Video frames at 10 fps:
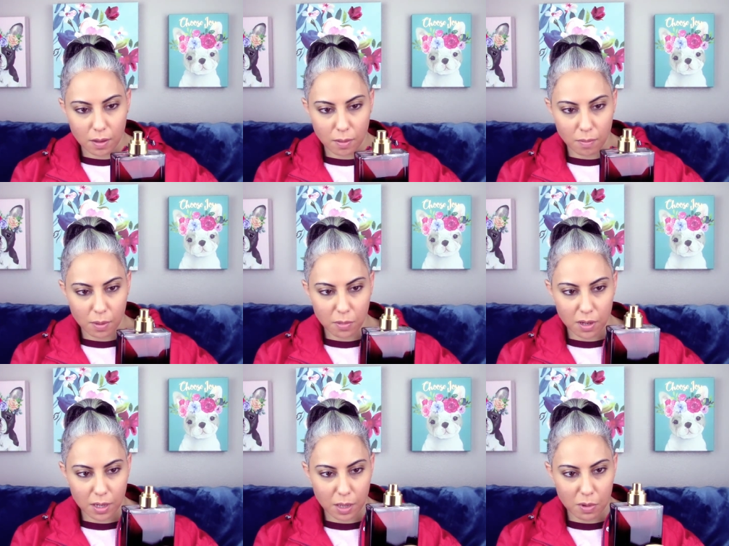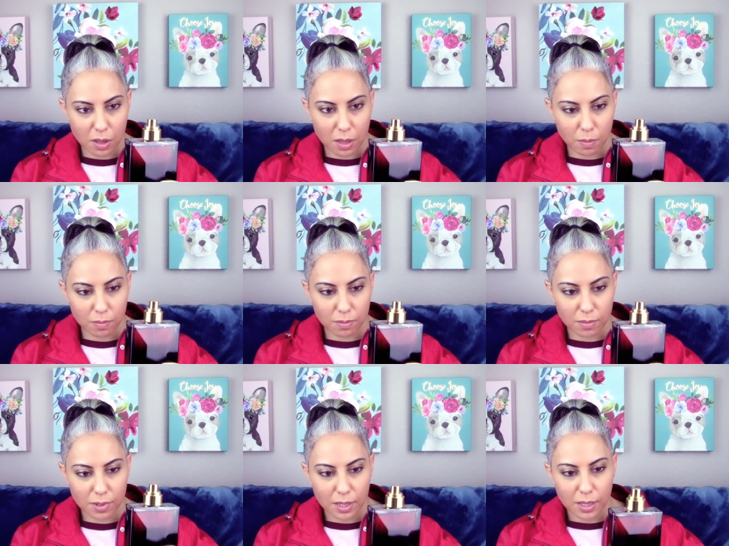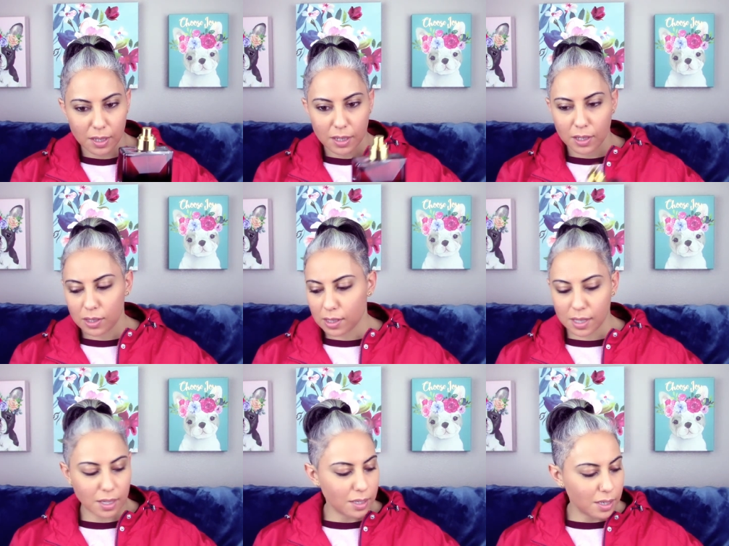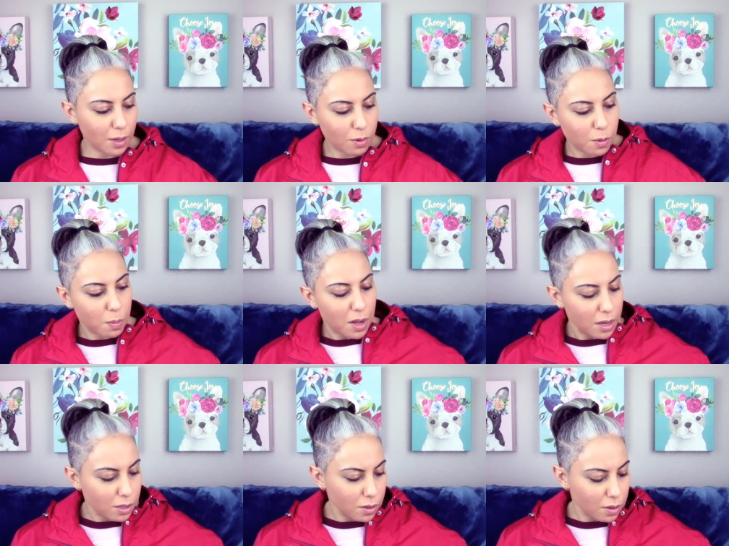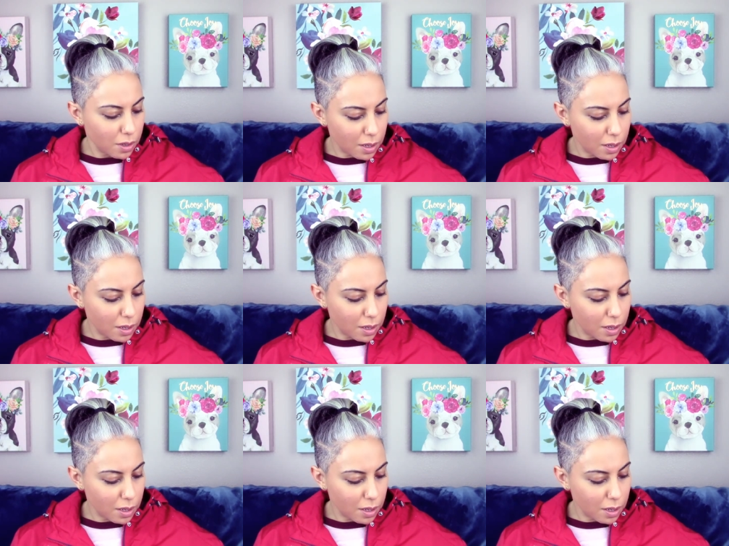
Um, I'm gonna email them just because it was boxed